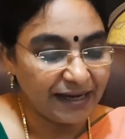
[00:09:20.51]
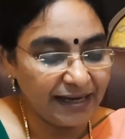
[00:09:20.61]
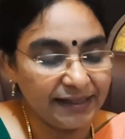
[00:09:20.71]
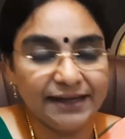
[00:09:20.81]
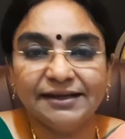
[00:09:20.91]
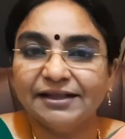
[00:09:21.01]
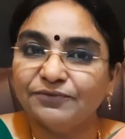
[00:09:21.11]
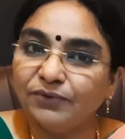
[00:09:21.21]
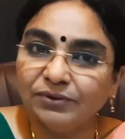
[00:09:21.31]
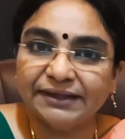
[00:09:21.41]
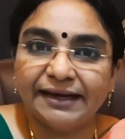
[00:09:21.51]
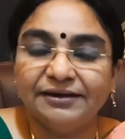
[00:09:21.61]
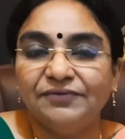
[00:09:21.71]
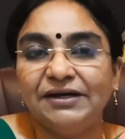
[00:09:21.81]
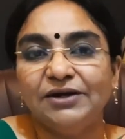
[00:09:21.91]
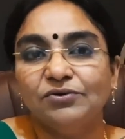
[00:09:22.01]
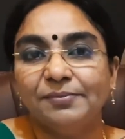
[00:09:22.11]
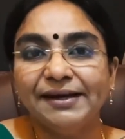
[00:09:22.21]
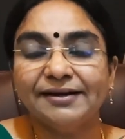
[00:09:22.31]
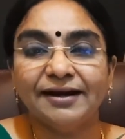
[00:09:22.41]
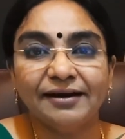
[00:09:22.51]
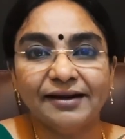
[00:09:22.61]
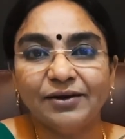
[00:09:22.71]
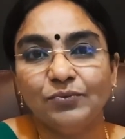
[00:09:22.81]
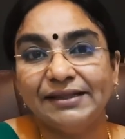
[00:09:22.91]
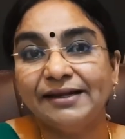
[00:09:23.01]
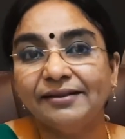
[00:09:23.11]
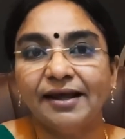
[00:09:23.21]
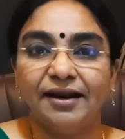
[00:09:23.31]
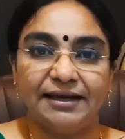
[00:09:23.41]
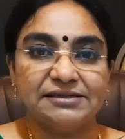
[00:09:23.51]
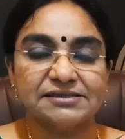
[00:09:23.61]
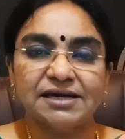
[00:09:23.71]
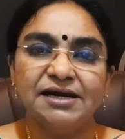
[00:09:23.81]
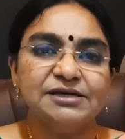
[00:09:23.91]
And then the fourth activity could be coloring within the lines.